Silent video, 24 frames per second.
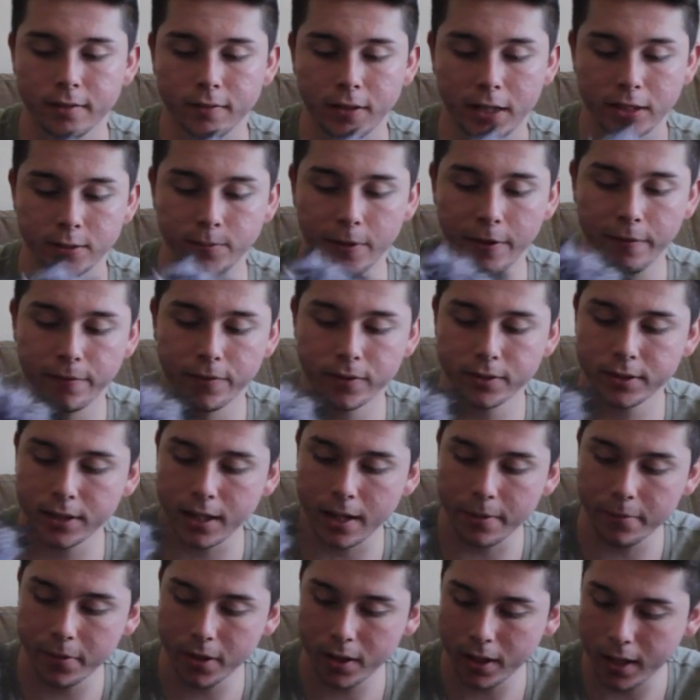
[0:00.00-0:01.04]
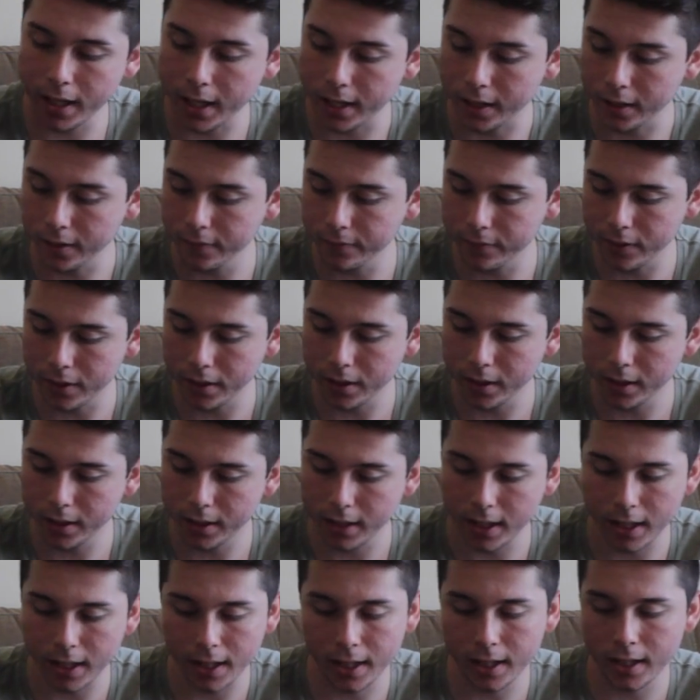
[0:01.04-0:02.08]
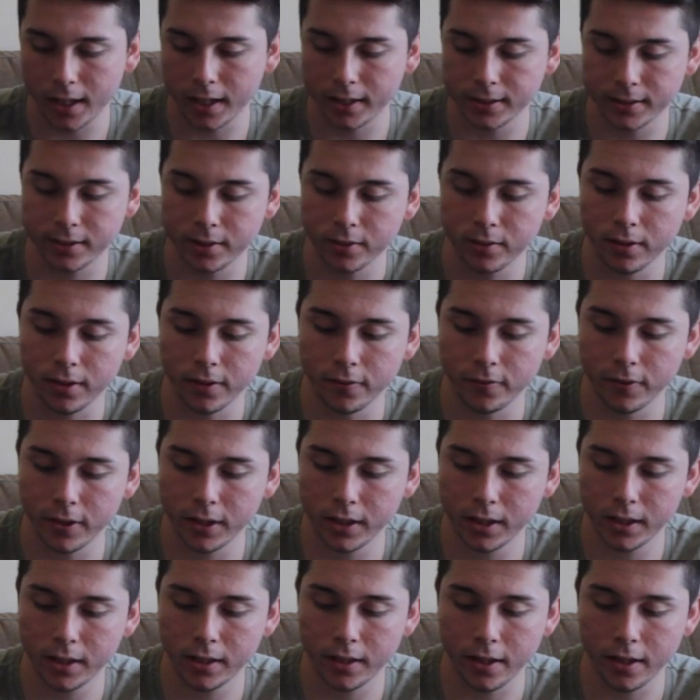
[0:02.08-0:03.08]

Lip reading: as my first camera, I loved it. Like, I still love it.